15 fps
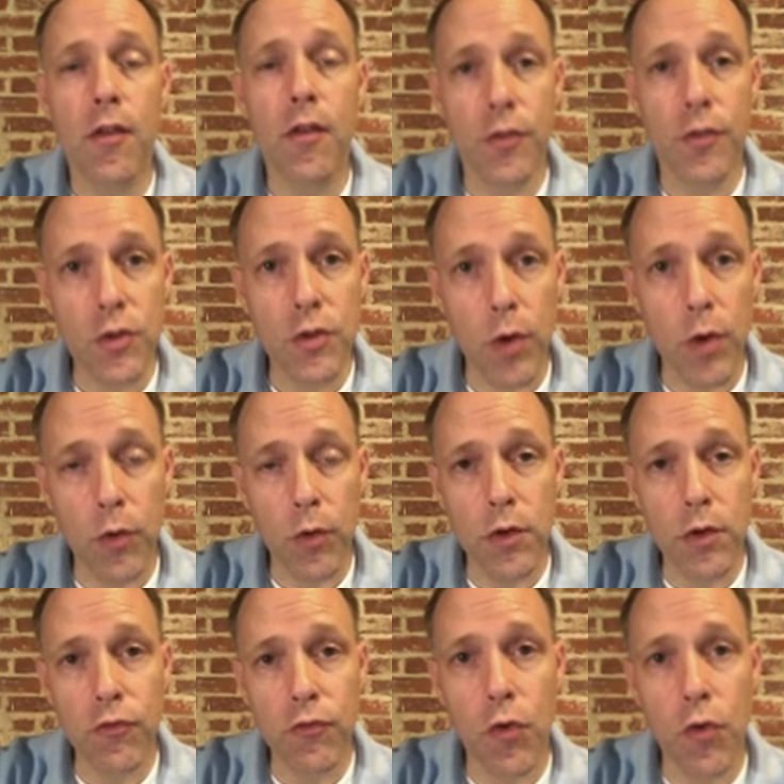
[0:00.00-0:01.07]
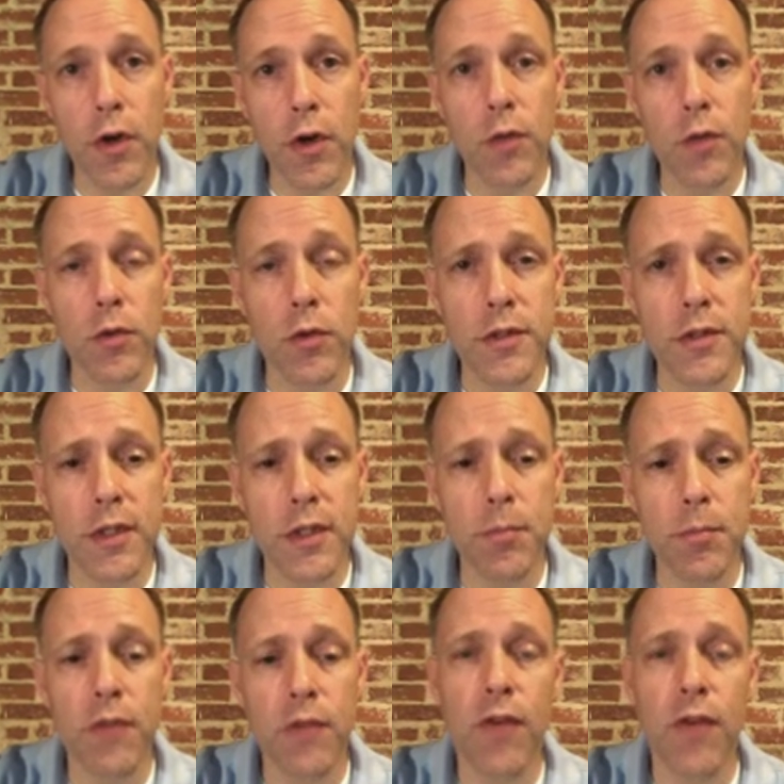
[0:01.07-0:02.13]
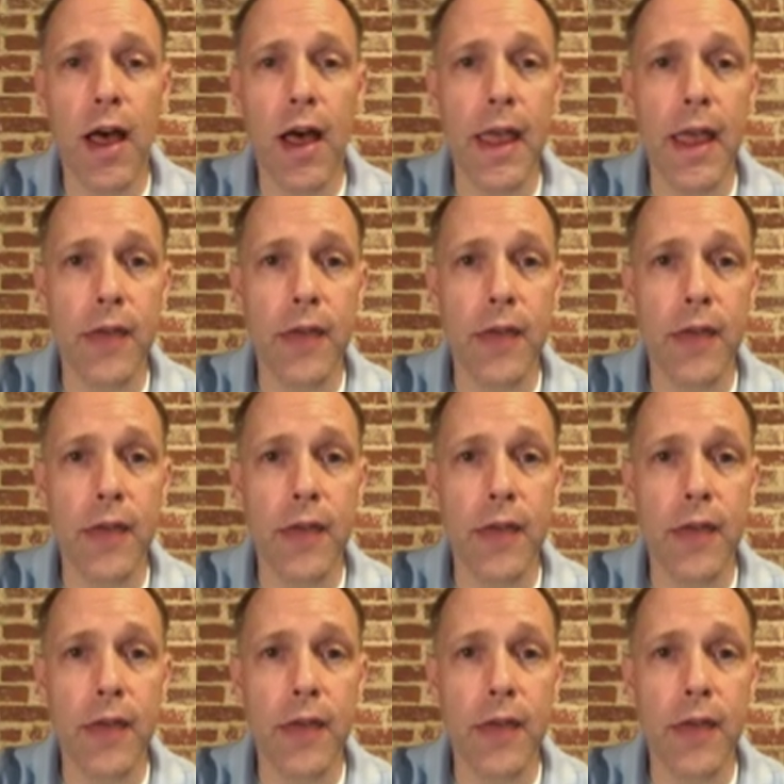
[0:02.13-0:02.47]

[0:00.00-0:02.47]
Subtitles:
The square root of 40 will simplify